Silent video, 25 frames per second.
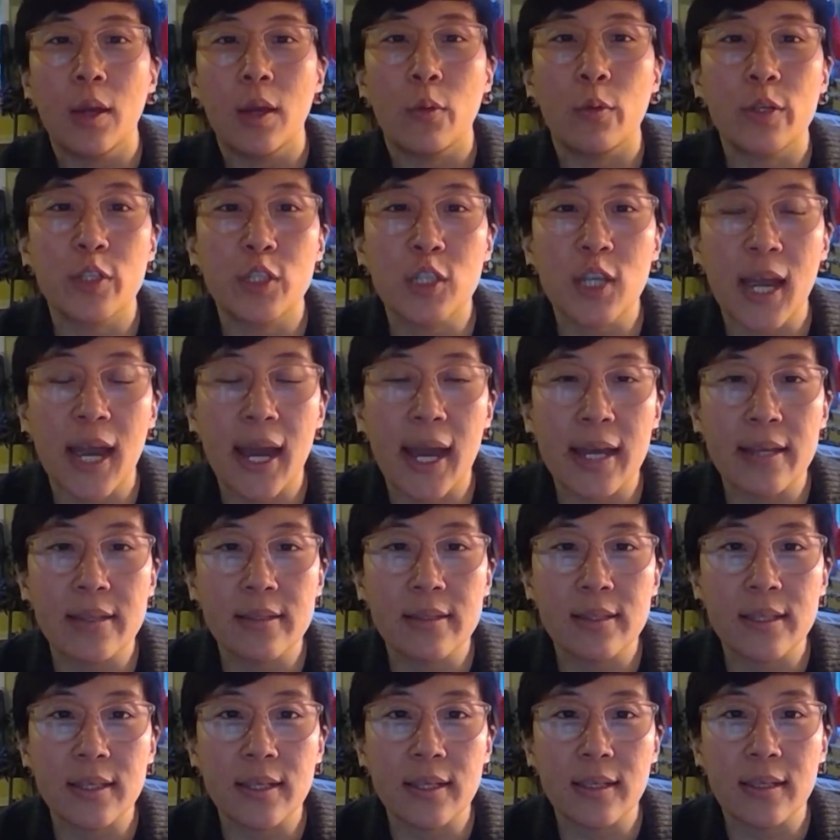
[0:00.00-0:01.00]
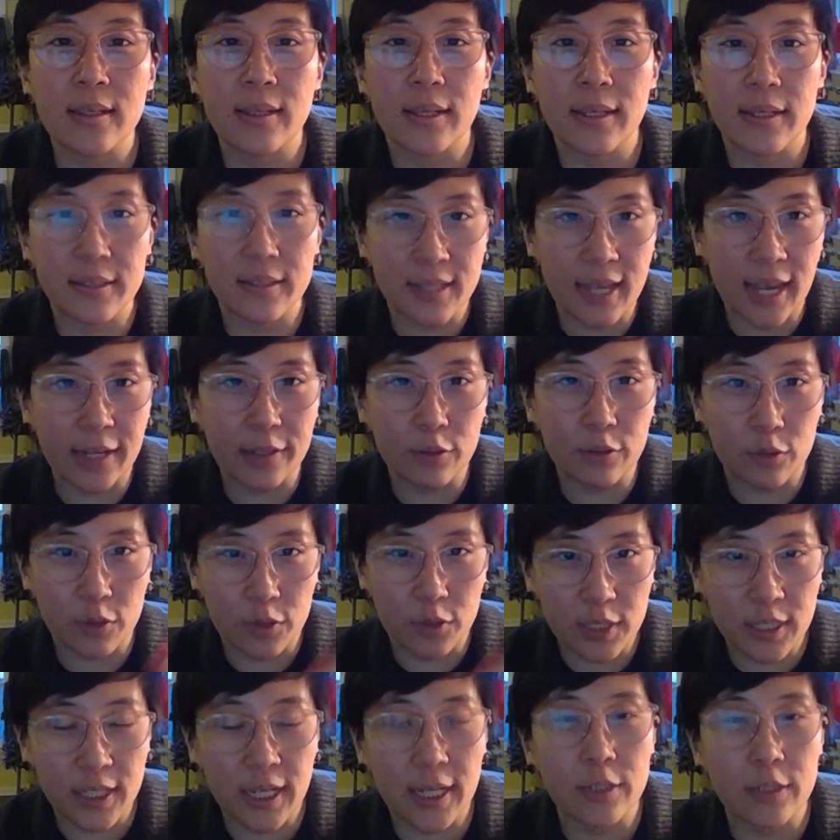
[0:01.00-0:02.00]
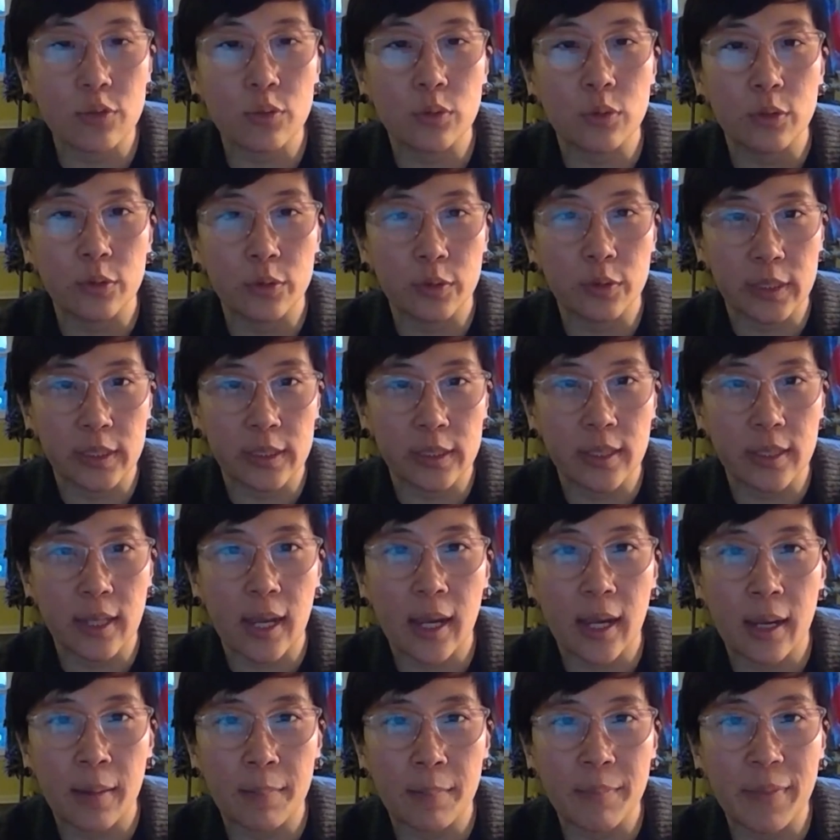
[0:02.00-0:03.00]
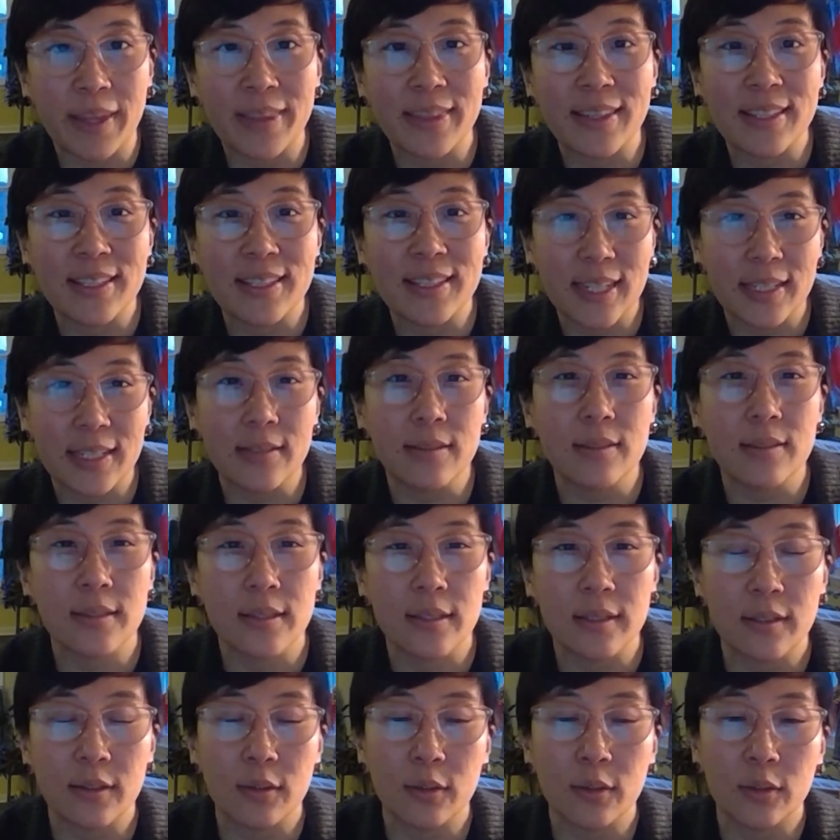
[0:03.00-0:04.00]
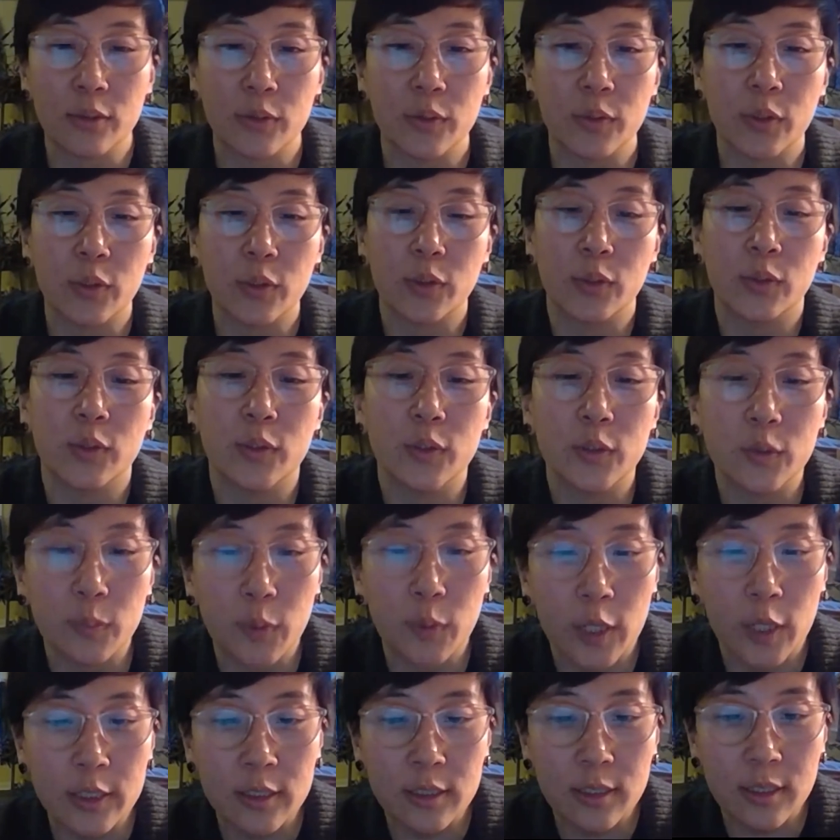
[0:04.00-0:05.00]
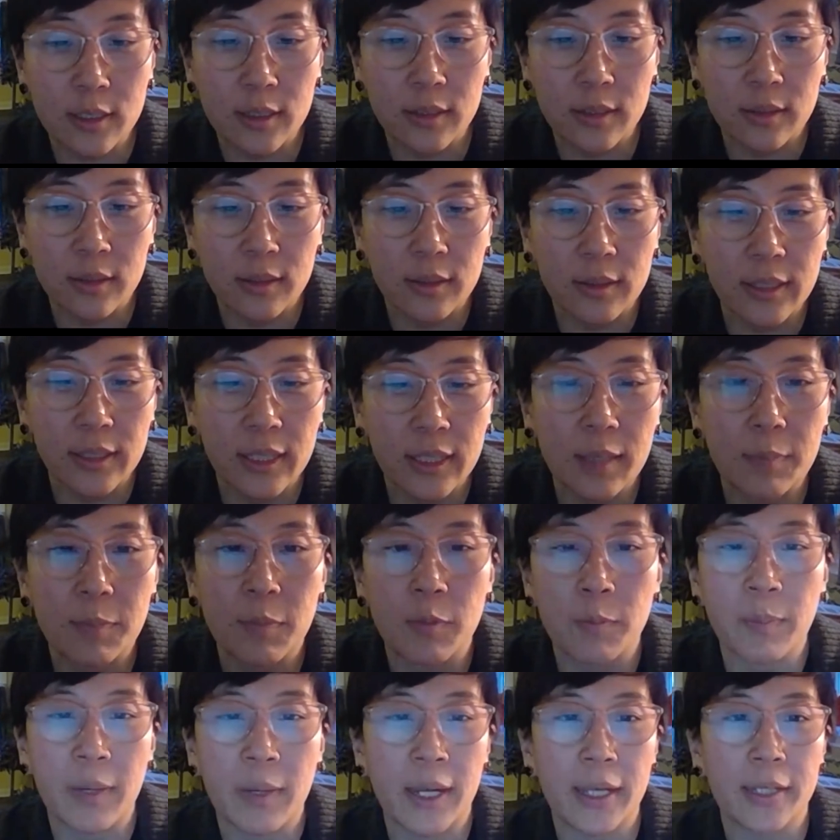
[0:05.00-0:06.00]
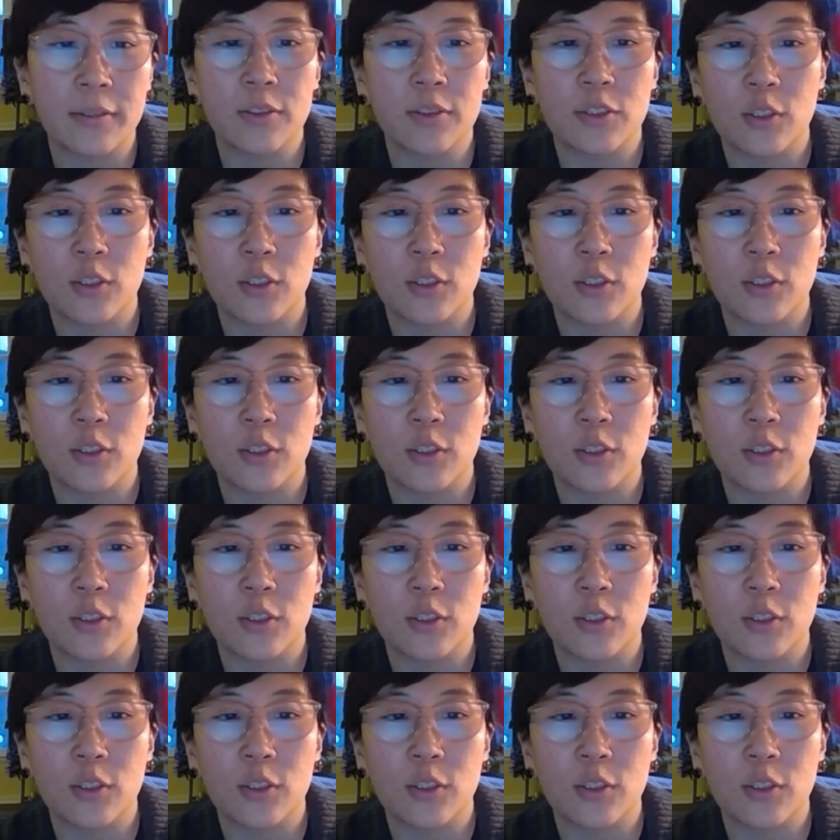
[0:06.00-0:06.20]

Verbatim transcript: which has the exact sort of schedule and um, and the dates that you'll you'll want to keep in mind.